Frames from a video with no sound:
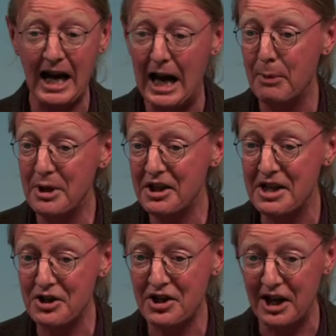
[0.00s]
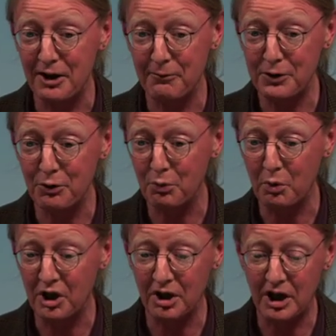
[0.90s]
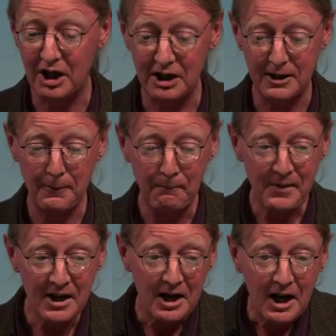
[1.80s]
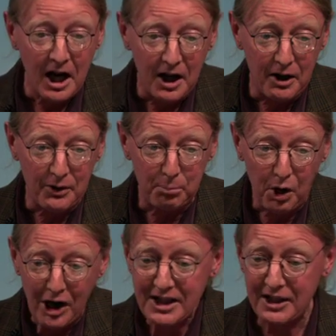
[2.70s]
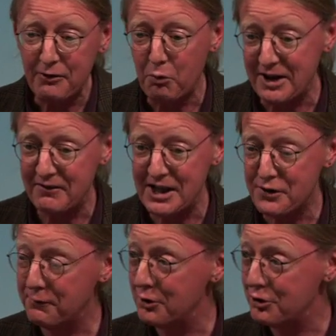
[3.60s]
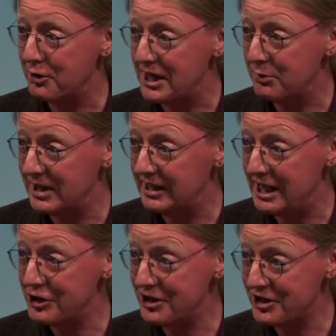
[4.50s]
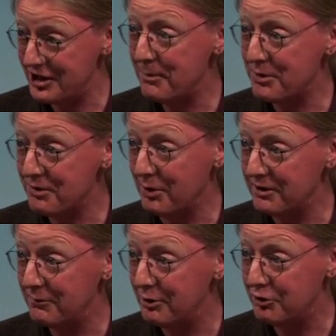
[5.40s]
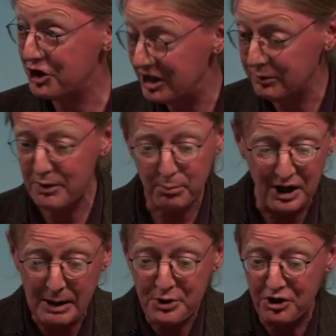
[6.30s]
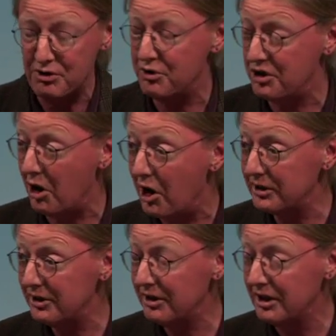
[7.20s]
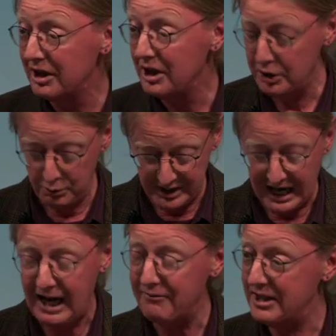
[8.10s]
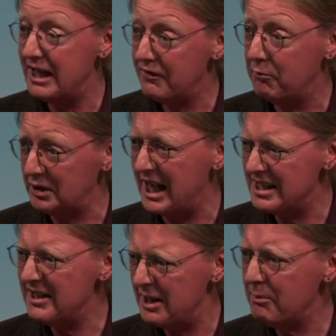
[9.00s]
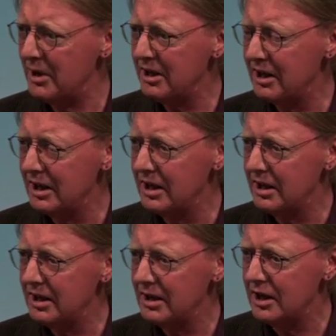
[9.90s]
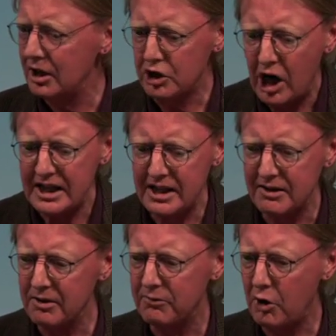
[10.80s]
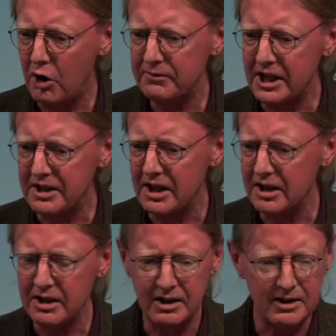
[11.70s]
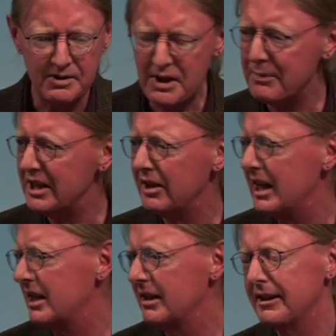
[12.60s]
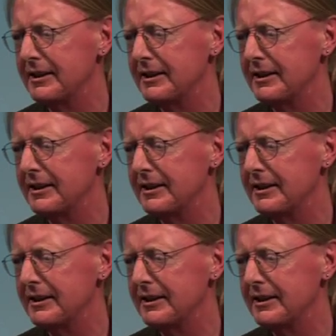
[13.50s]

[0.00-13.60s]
happened, let's say if you were the product of one of these fur trade relationships, one of your children, perhaps your daughter, who would have native blood in them, got involved in something like